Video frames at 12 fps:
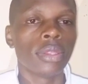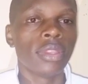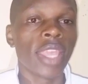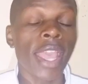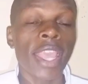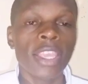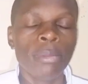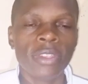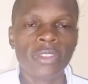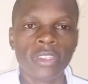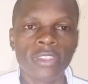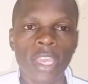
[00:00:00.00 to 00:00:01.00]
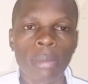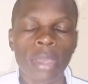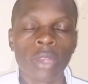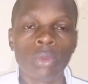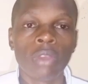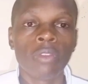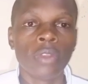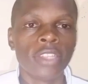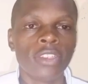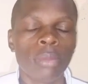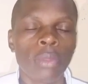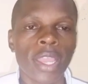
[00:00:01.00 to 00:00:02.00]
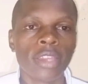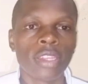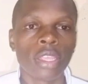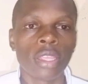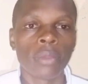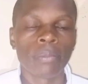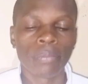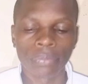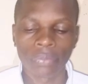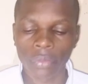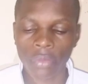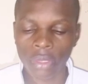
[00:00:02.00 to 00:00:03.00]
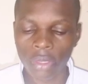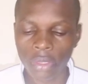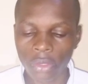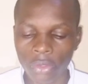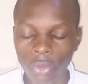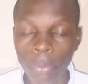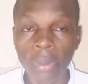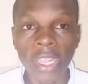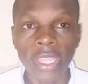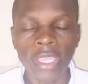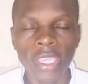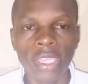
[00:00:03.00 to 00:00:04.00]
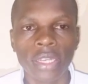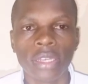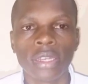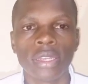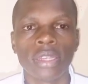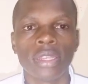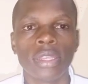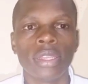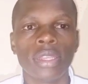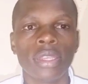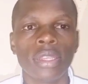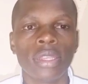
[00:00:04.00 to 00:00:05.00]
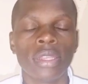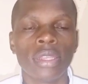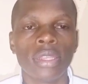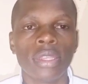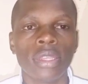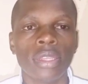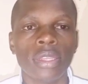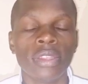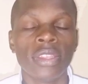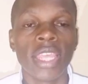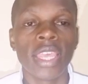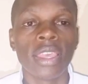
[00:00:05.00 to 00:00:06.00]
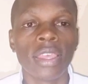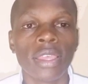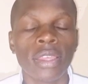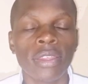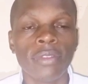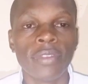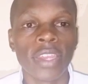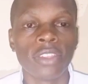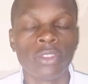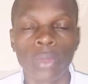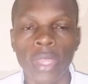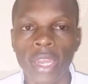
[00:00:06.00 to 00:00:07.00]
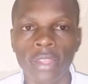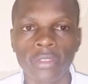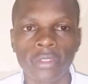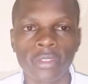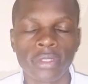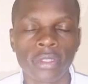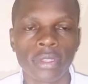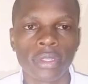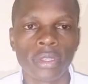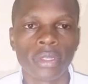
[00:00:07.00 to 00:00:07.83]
the IEBC chairman of Wafula Chebukati to bring in the Venezuelans